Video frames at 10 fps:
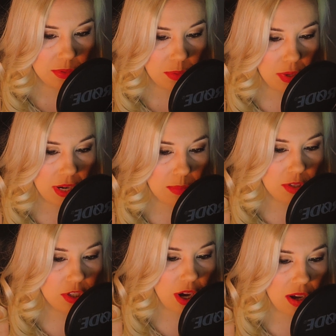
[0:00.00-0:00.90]
When I'm
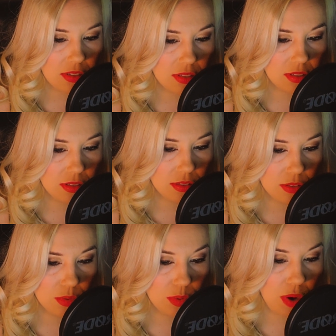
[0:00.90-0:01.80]
shot
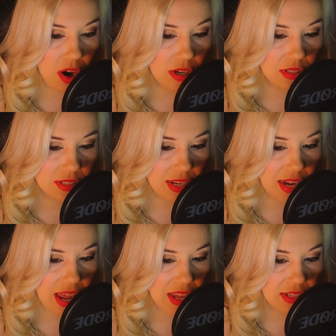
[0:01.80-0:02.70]
through heart and
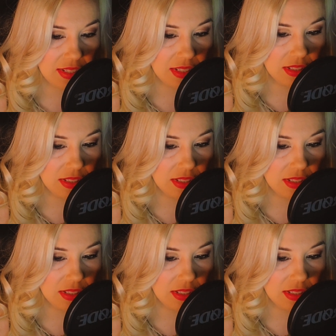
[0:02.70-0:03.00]
head,